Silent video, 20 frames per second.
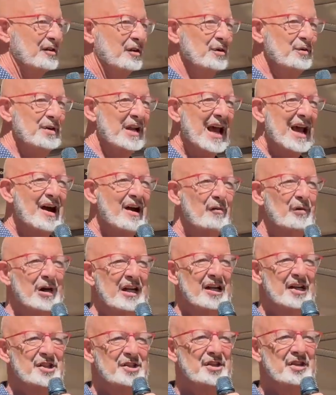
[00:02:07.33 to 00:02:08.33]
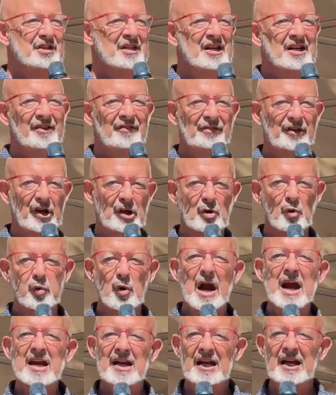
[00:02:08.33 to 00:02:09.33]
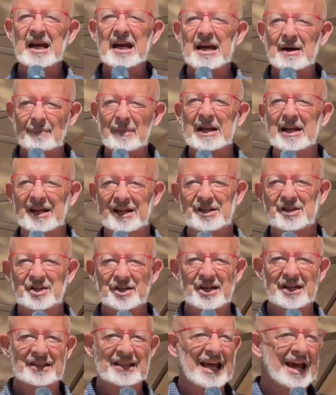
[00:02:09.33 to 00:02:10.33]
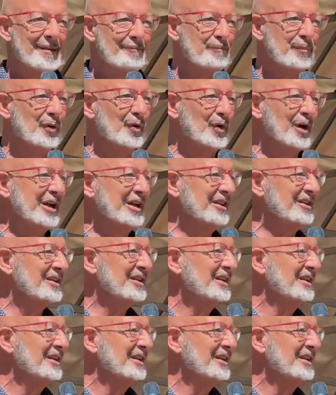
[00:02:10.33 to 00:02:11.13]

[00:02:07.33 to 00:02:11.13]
who now is the gray eminence at that point